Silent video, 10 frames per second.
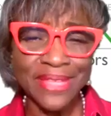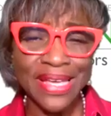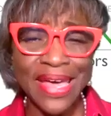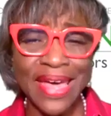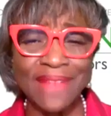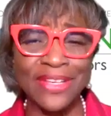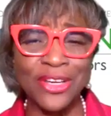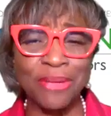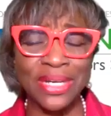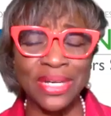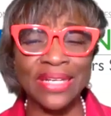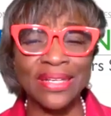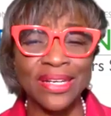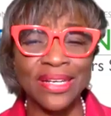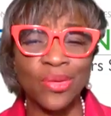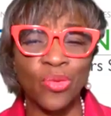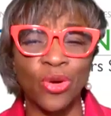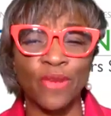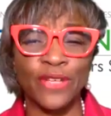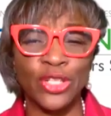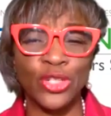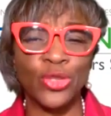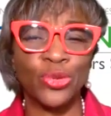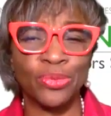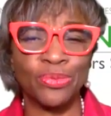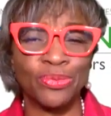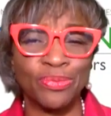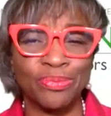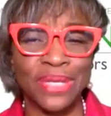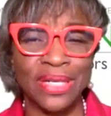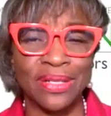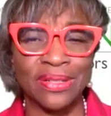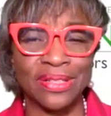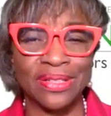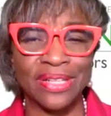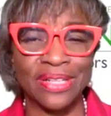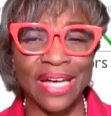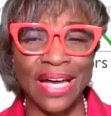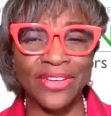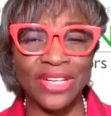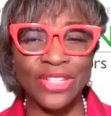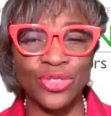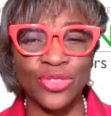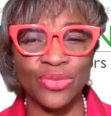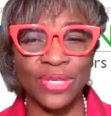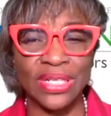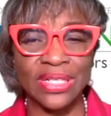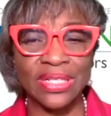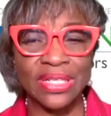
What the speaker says: having your money work for you being a higher interest rate.